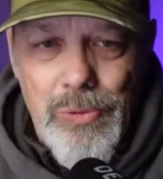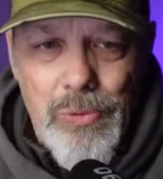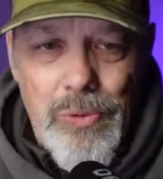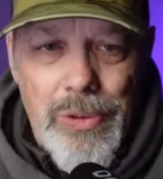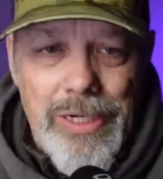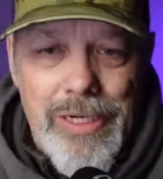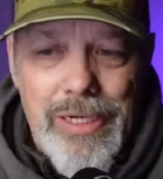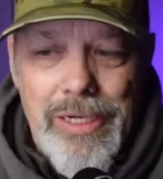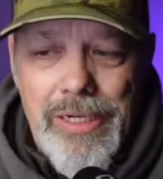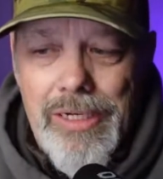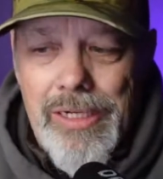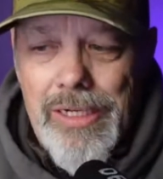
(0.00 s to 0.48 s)

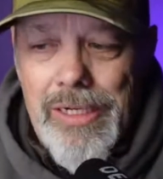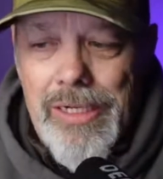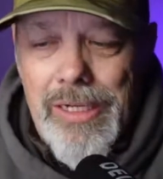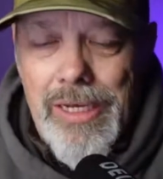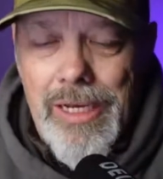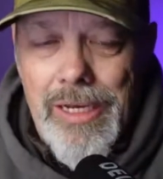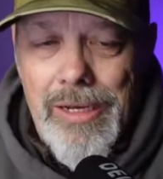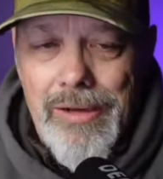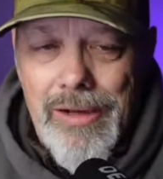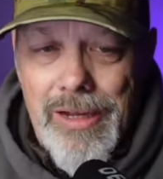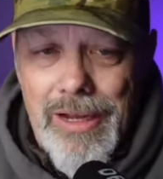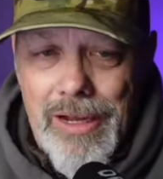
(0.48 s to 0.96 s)
We
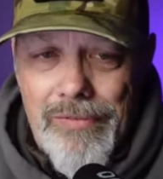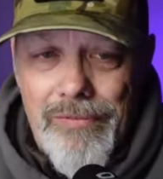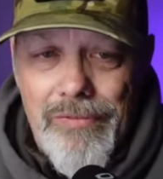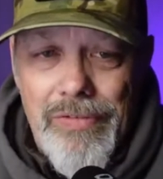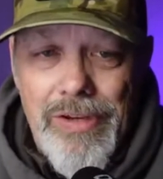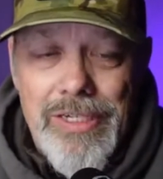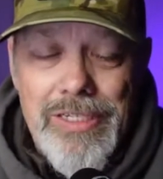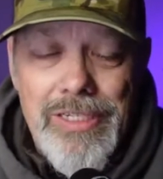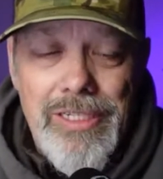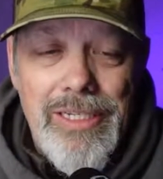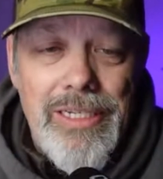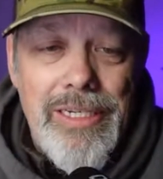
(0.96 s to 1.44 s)

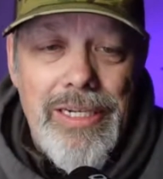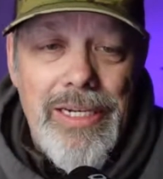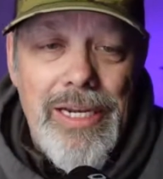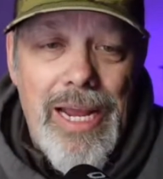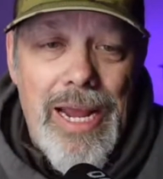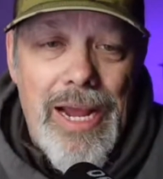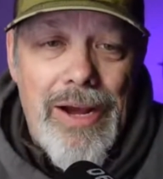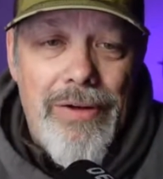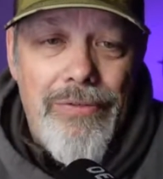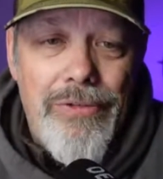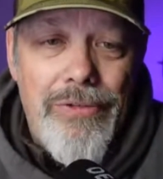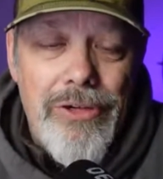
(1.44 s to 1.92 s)

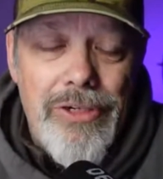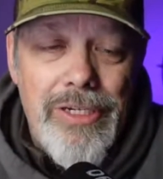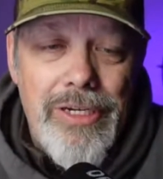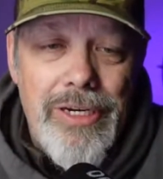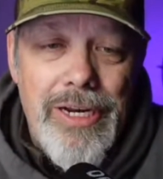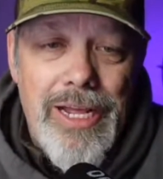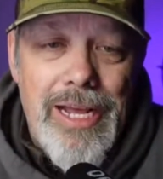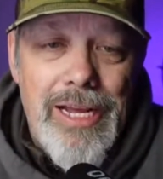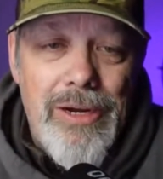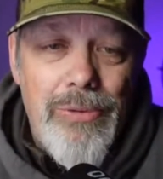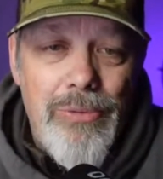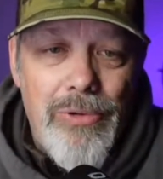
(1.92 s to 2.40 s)
obviously, after
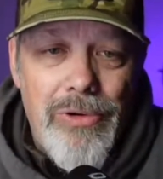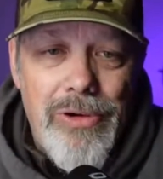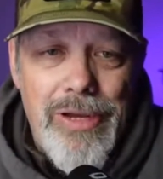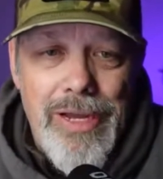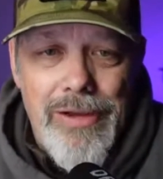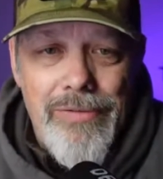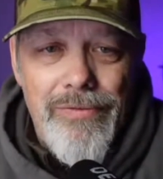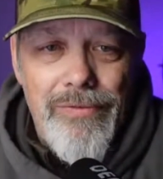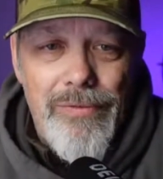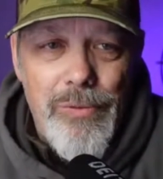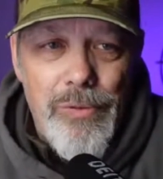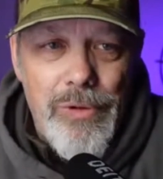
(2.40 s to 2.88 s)
tonight, we'll
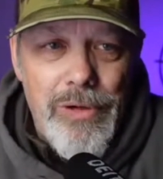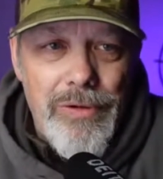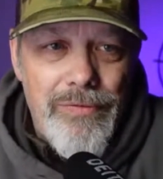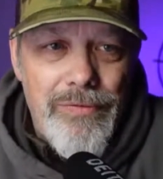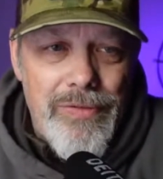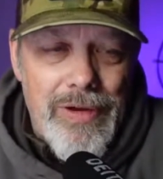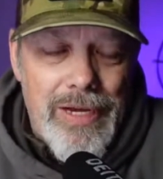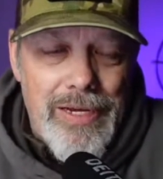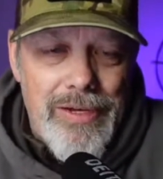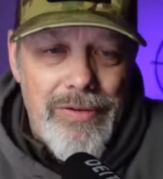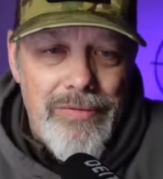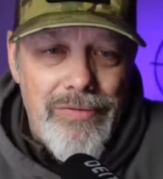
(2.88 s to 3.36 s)
have
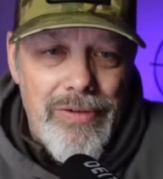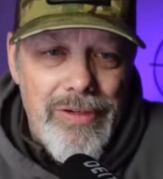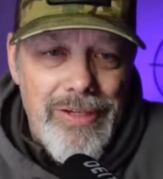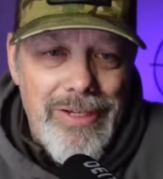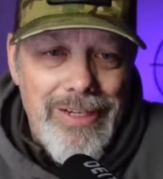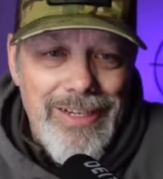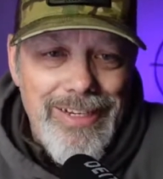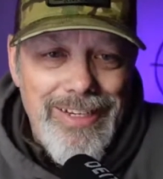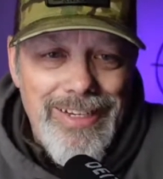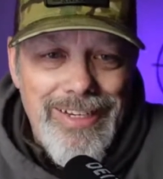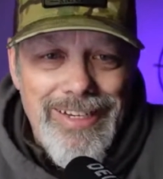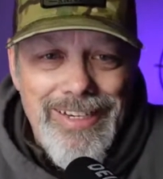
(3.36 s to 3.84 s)
45
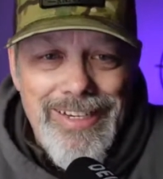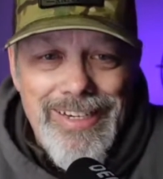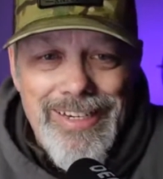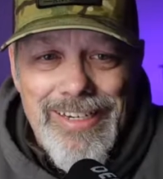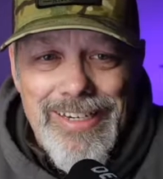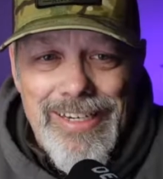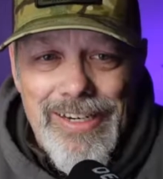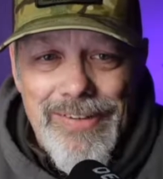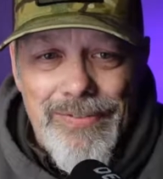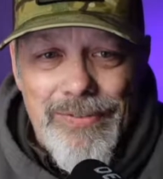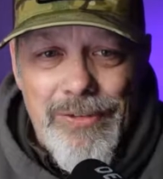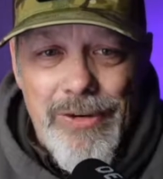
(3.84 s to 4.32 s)

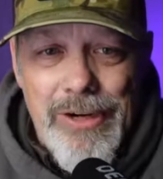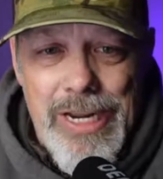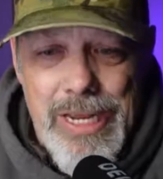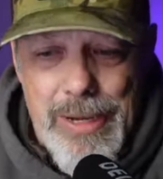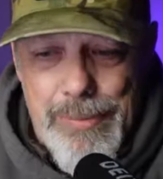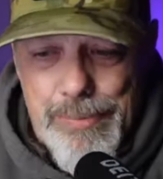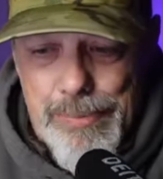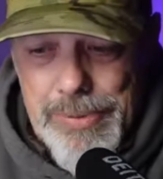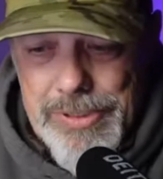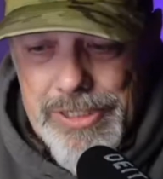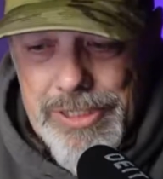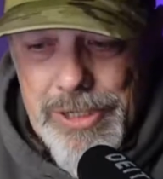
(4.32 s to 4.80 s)
different
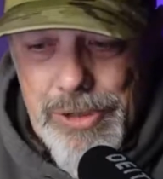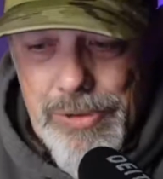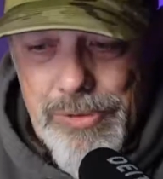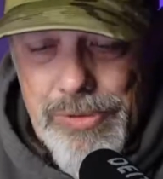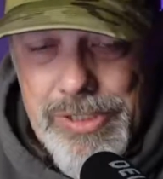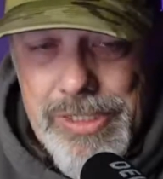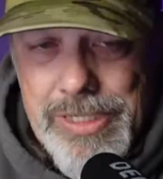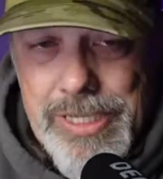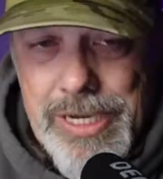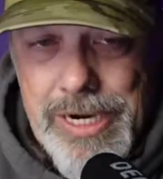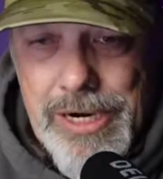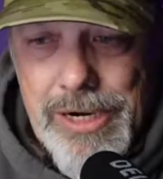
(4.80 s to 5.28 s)

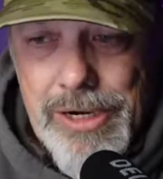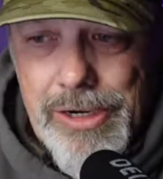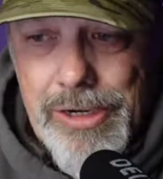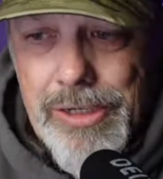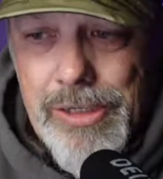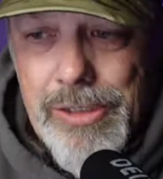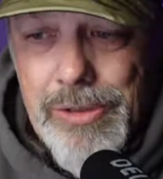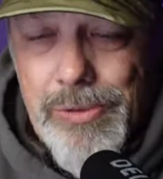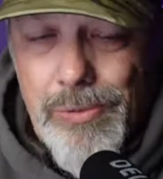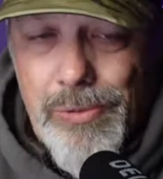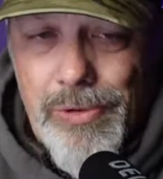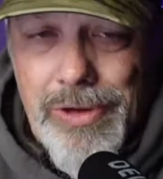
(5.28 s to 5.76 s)
episodes
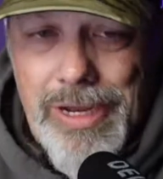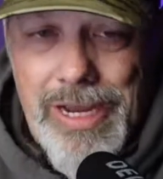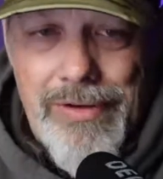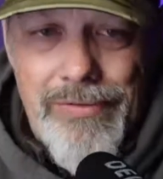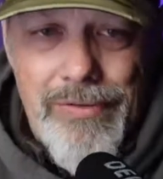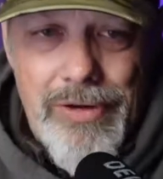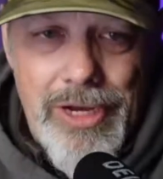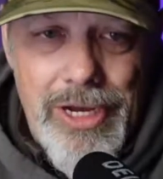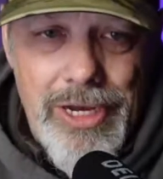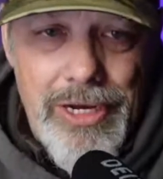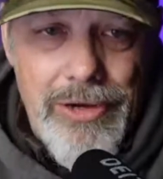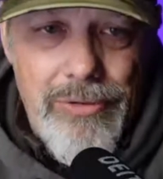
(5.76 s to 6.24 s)
there. We'll
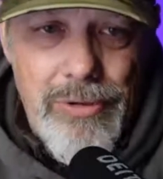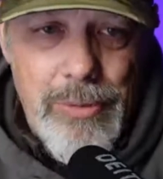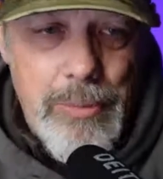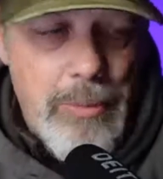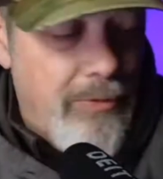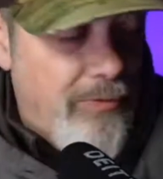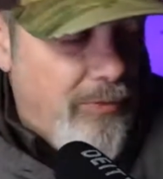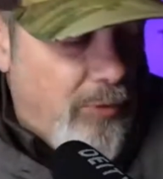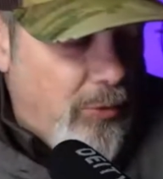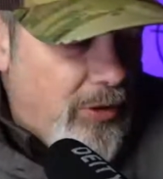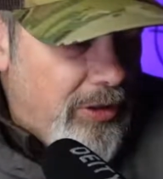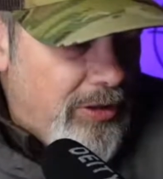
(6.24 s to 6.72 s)
have
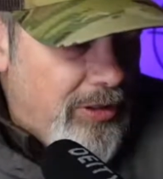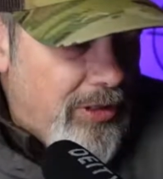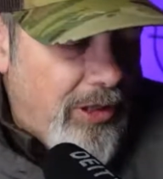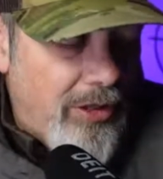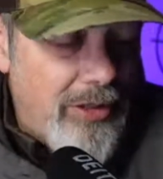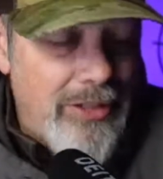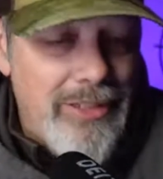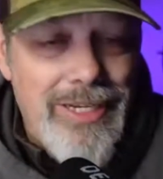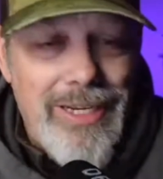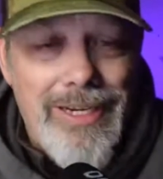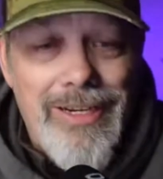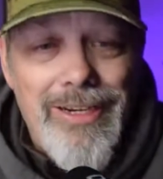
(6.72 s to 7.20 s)
100 before it's
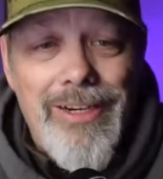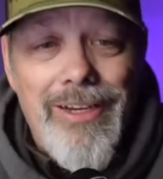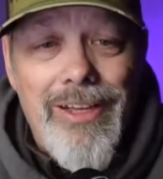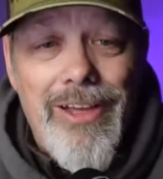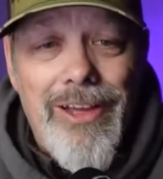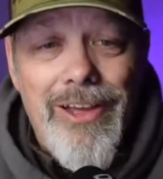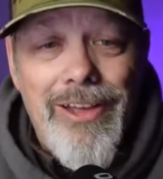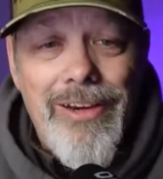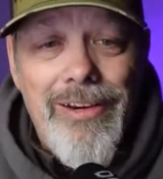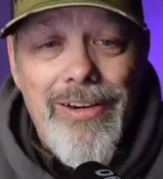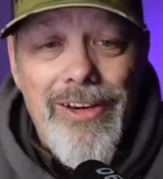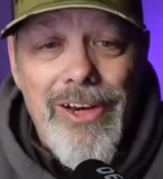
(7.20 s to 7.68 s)
all said and
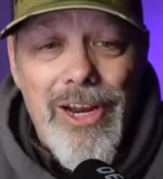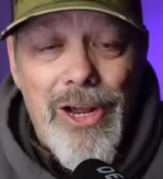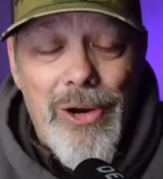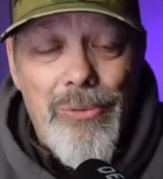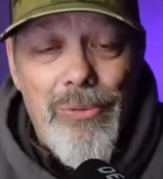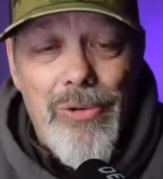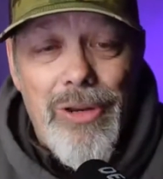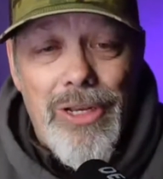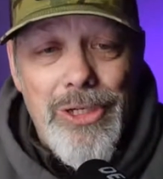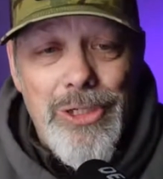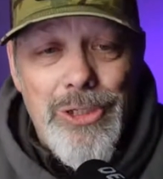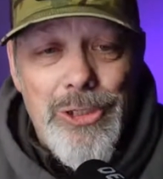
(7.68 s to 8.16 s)
done.
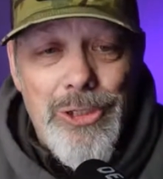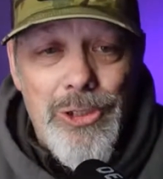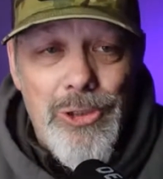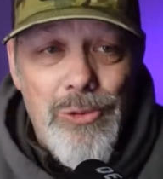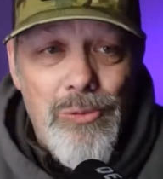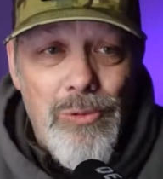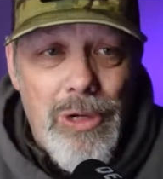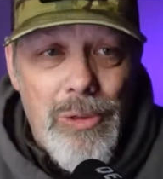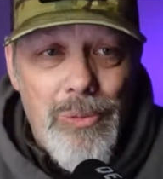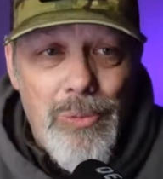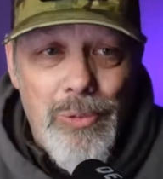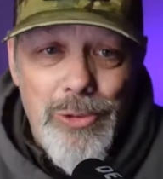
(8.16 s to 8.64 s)
Not really
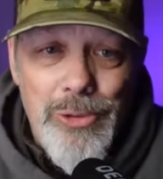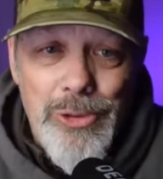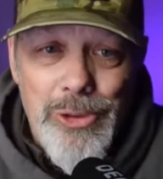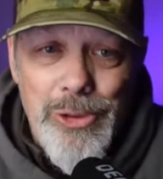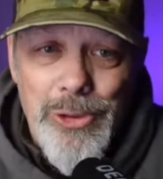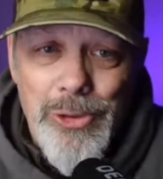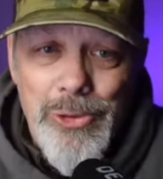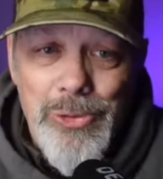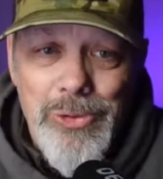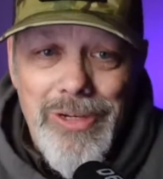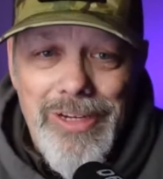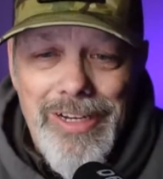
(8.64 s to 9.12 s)
sure what we'll
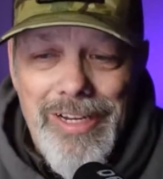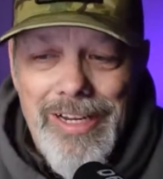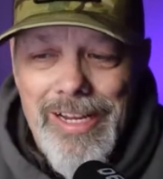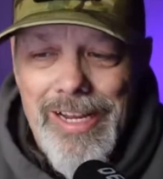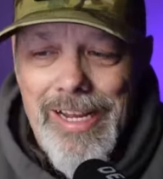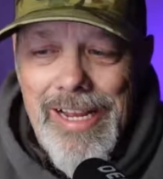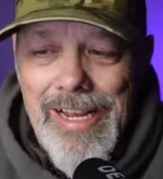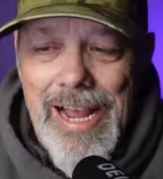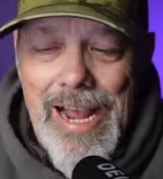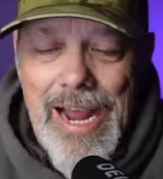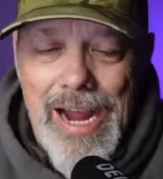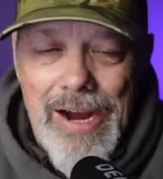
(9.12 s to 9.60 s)
do
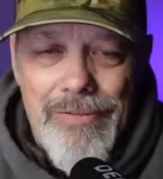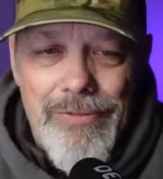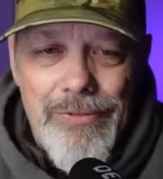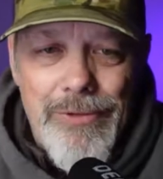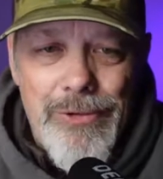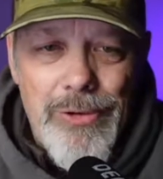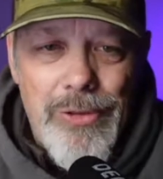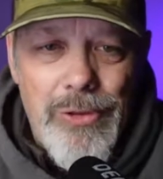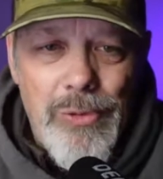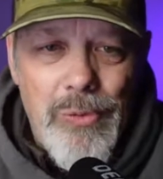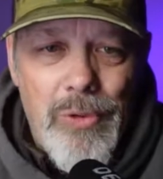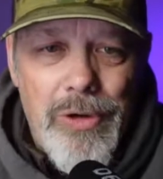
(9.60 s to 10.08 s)

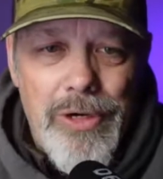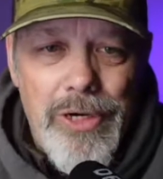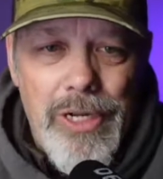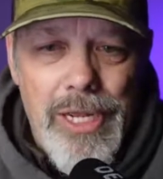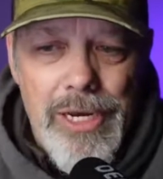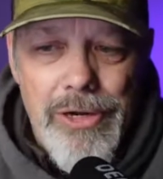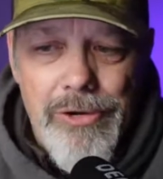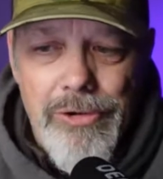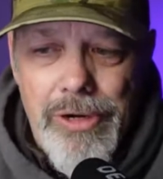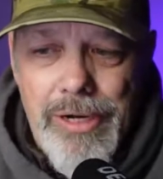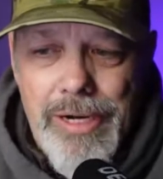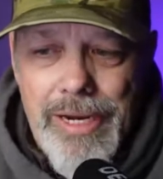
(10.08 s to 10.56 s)
after the
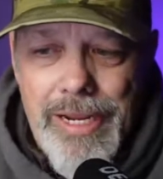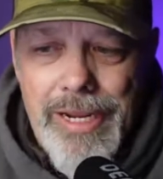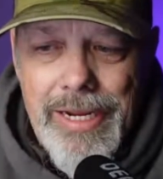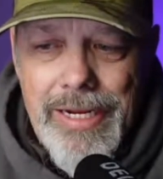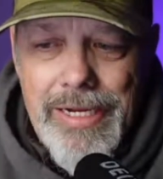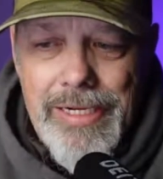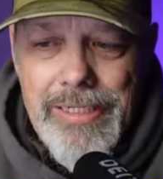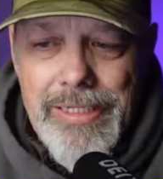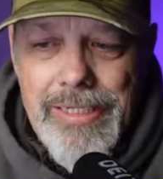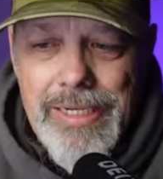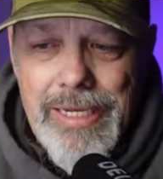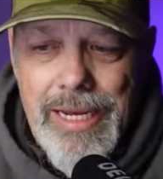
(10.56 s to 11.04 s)
100
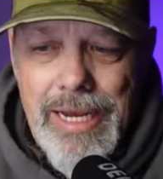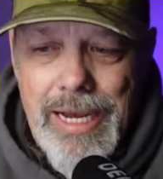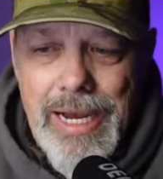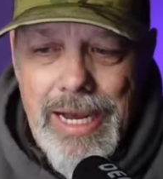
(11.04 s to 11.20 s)
days.